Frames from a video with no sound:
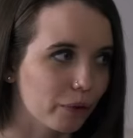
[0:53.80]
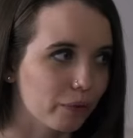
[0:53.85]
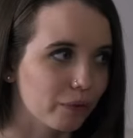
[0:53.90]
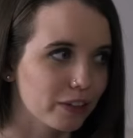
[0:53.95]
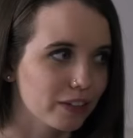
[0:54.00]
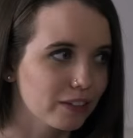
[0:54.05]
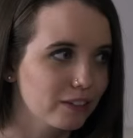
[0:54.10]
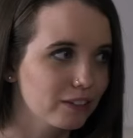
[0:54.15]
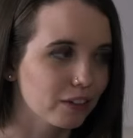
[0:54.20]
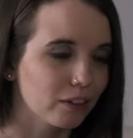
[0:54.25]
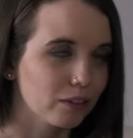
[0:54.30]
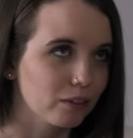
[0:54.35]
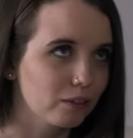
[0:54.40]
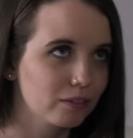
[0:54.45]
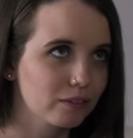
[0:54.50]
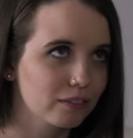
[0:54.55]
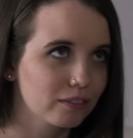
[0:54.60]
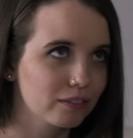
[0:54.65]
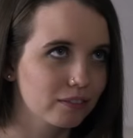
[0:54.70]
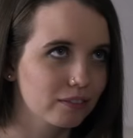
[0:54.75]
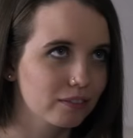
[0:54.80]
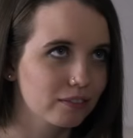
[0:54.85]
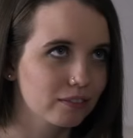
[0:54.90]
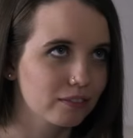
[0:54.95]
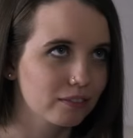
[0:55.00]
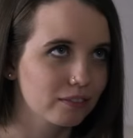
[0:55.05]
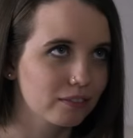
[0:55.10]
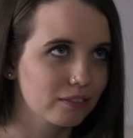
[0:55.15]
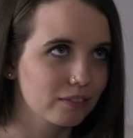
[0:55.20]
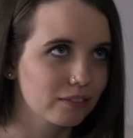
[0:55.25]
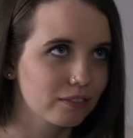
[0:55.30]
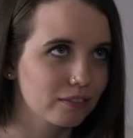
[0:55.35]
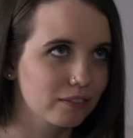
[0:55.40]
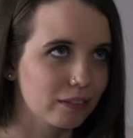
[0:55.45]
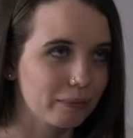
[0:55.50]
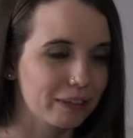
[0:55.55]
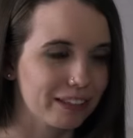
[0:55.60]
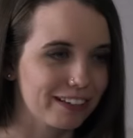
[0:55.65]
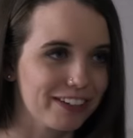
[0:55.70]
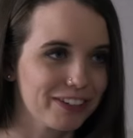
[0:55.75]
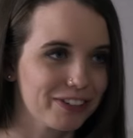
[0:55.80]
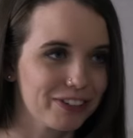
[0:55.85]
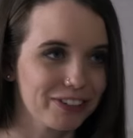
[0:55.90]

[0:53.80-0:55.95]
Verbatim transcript: I don't think so. I mean,